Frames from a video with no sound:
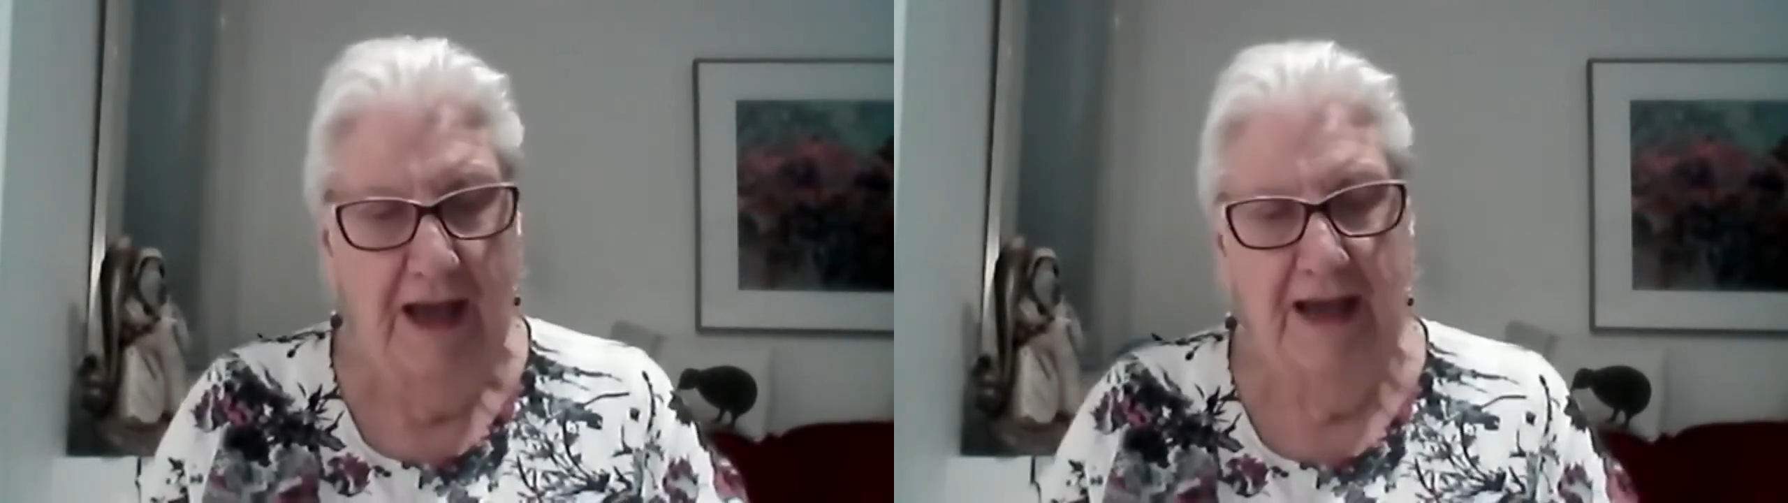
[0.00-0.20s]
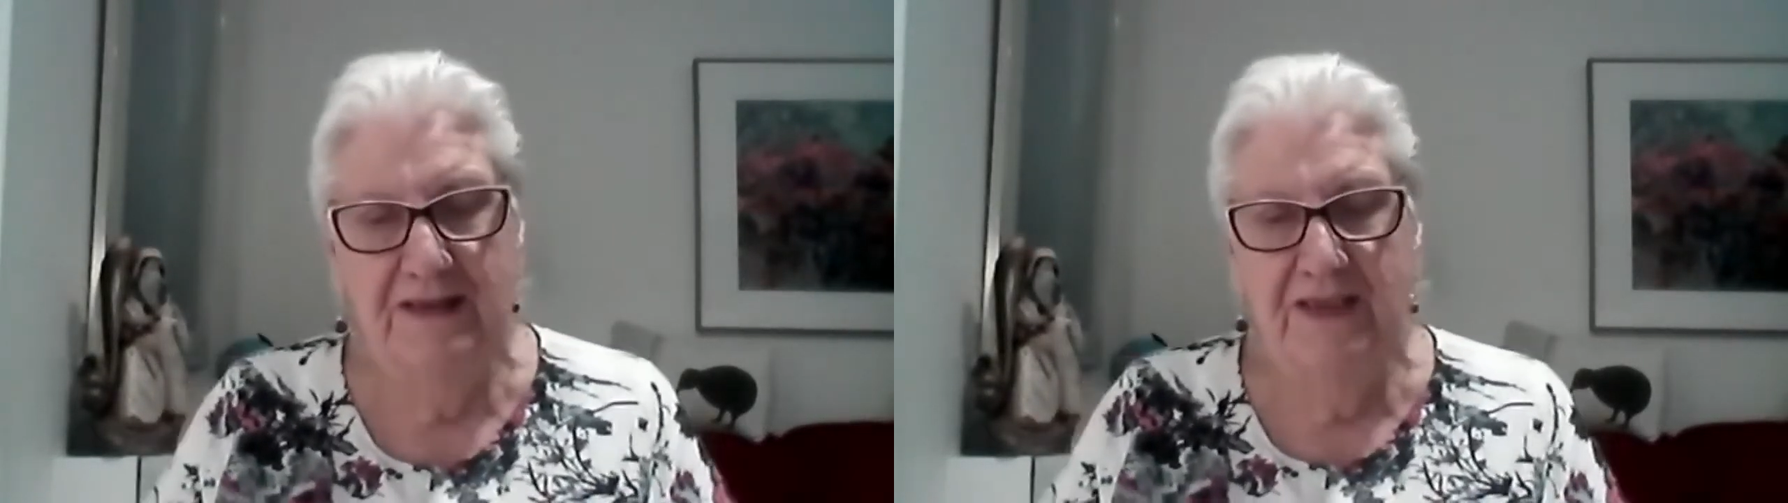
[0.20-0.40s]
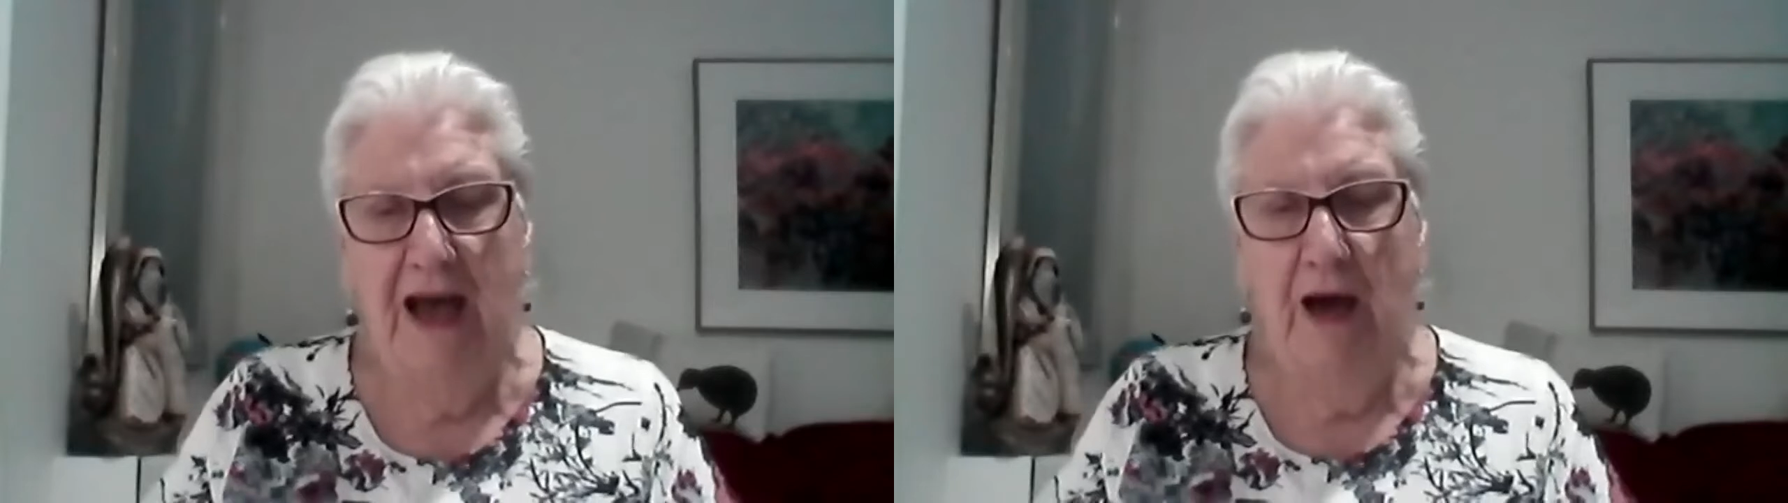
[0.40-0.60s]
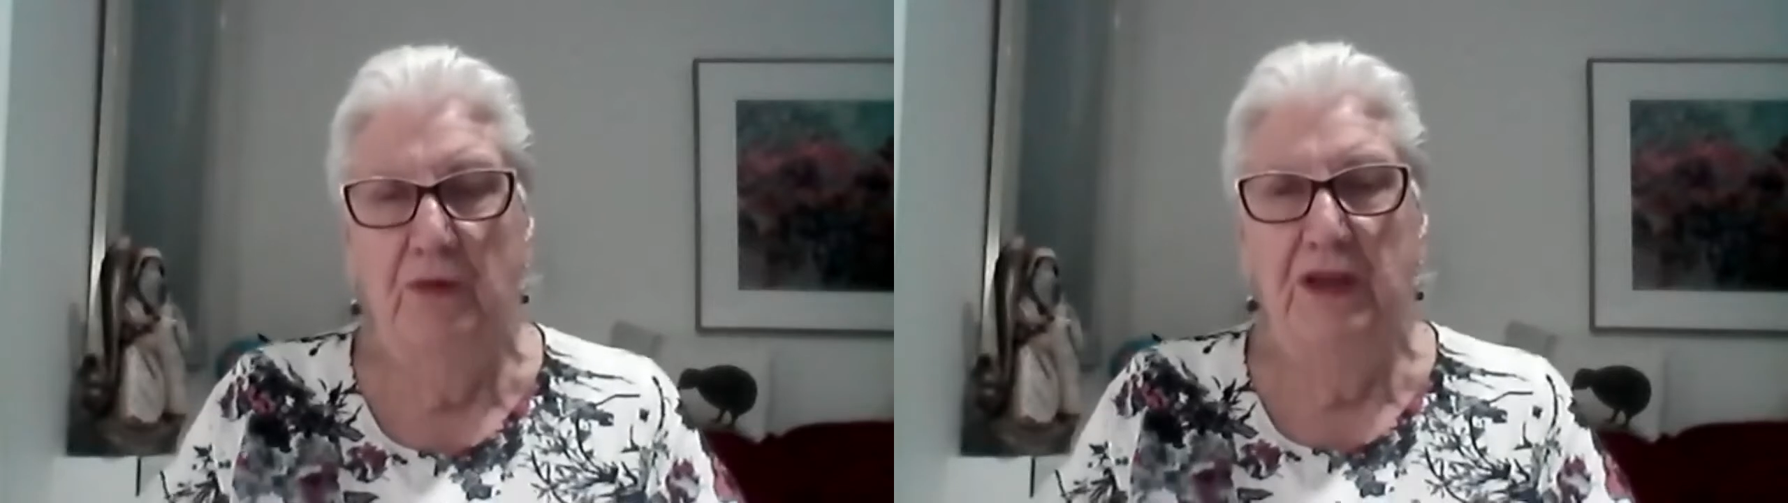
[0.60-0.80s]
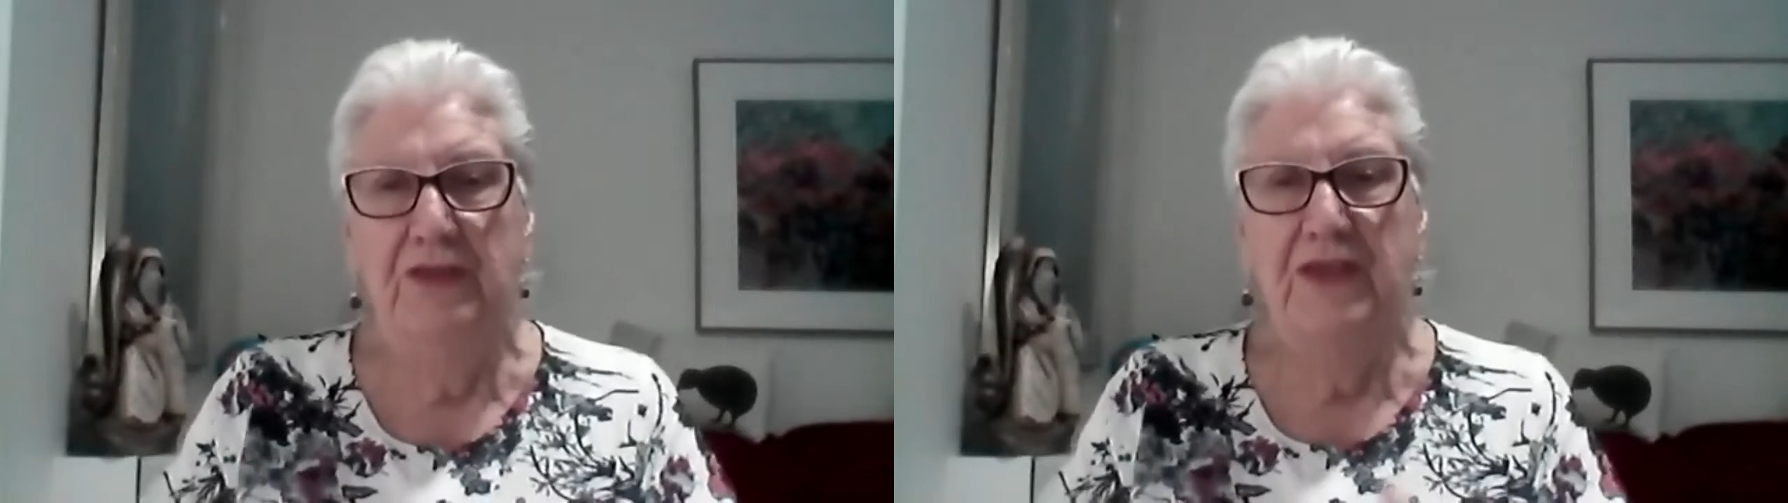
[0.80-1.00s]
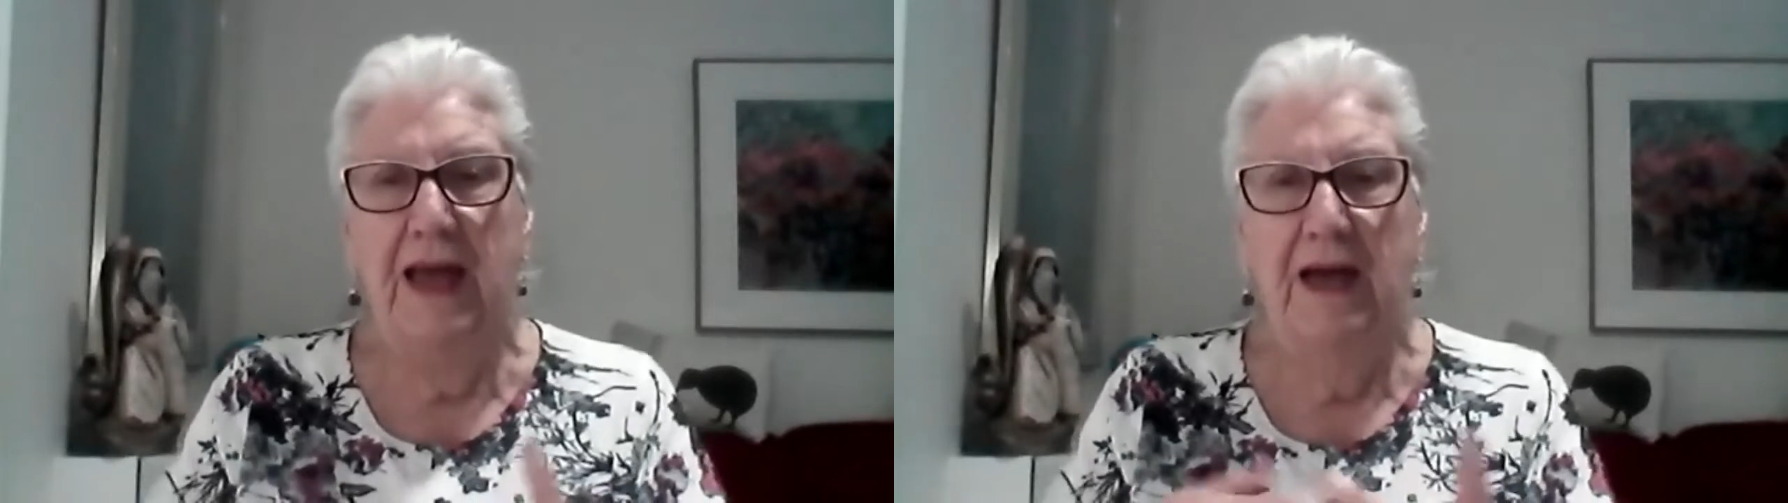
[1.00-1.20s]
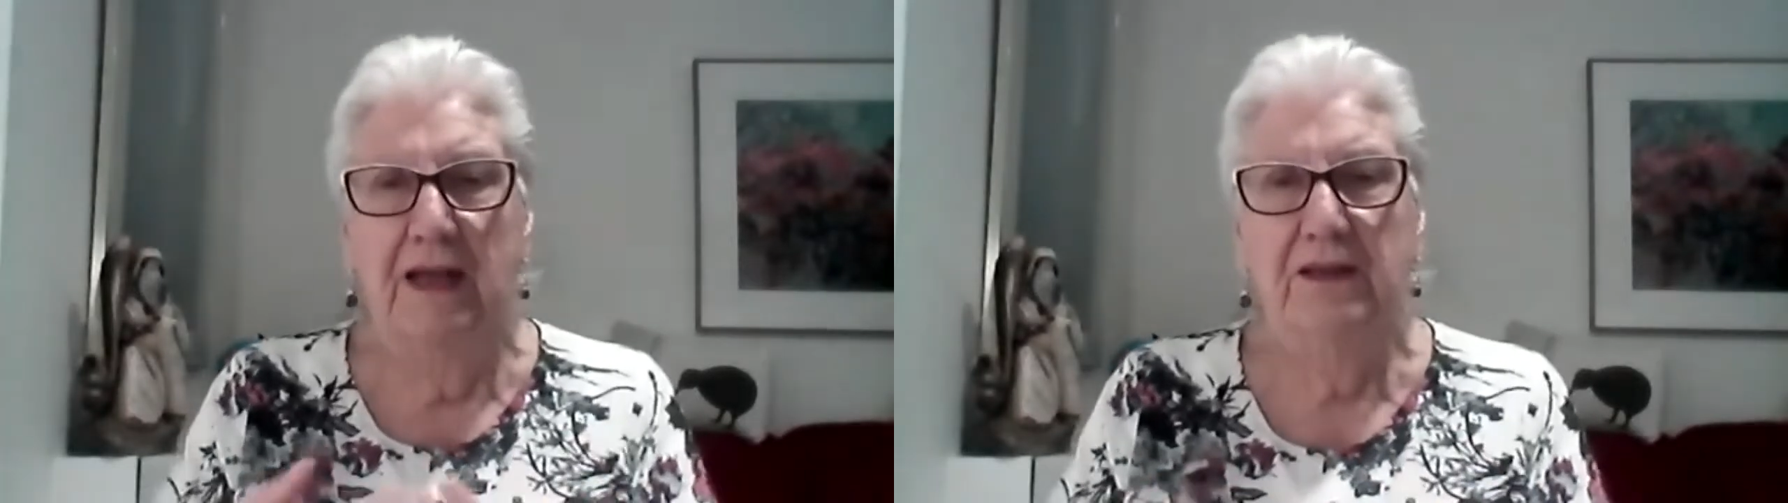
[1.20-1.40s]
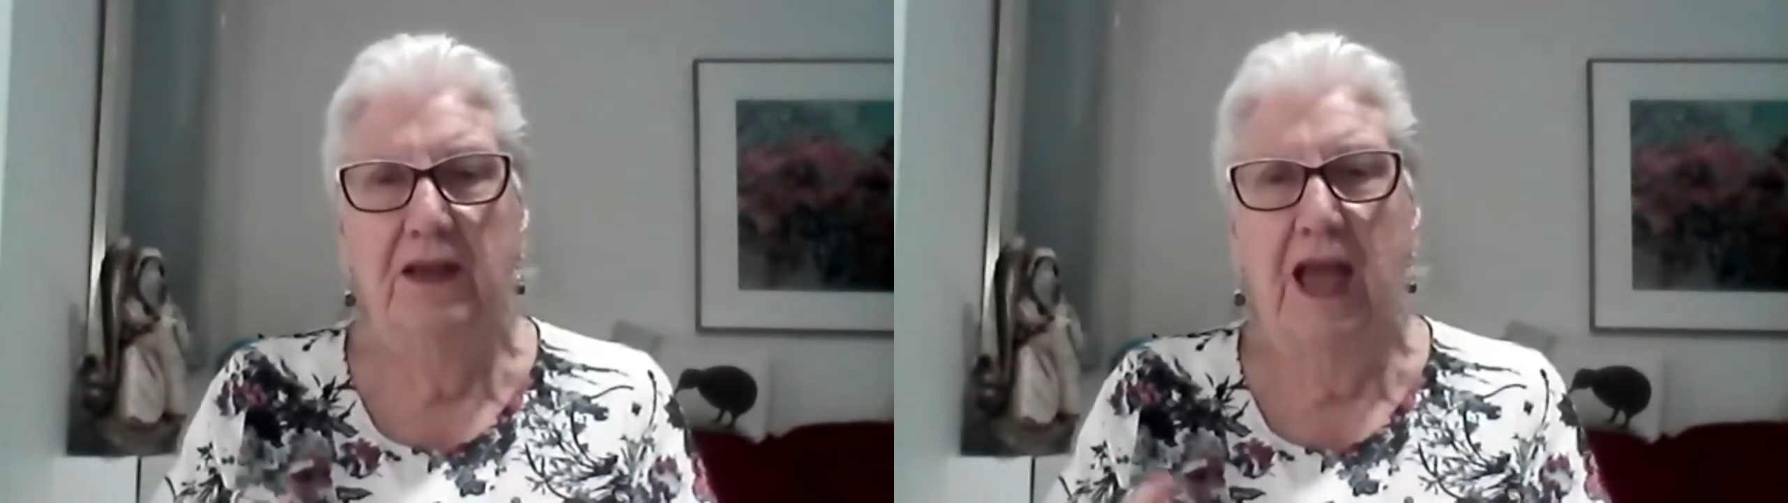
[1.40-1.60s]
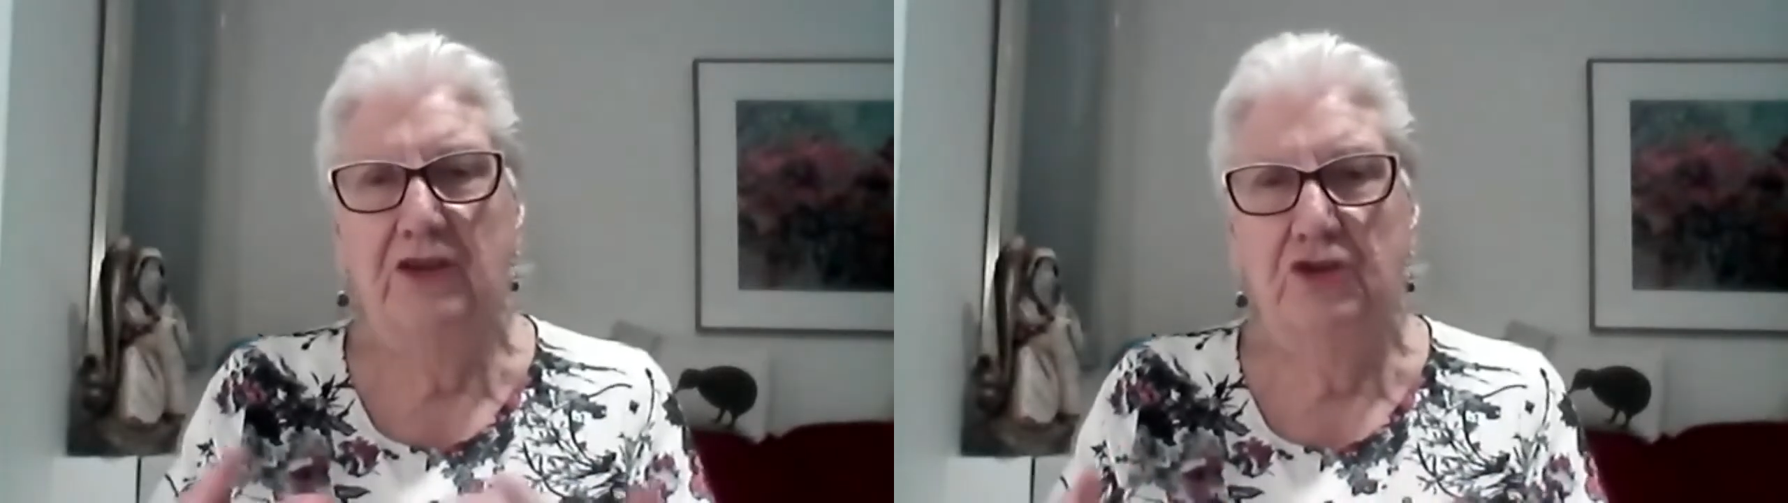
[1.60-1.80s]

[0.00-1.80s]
is that we then can